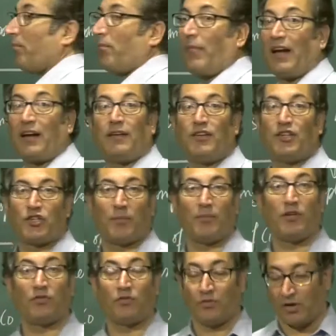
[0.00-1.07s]
magnesium
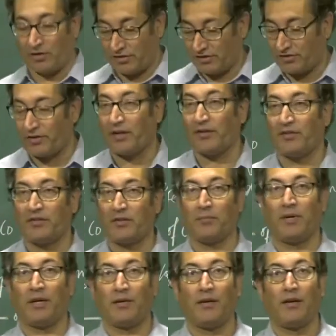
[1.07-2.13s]
is not a transition
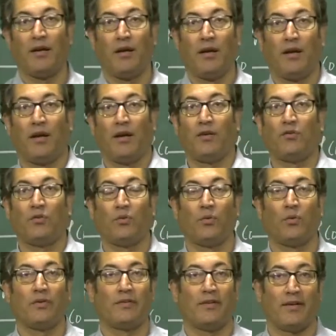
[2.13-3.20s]
metal. As you know,
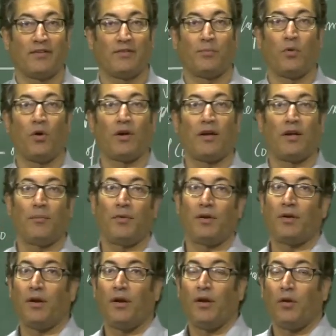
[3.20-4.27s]
it's an S block element
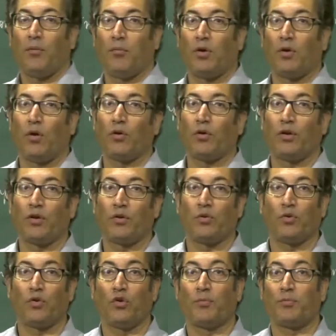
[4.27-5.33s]
belonging to
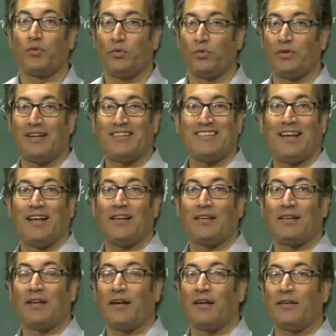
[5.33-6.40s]
group 2, that's
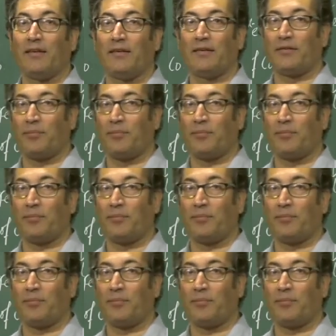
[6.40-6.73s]
alkaline earth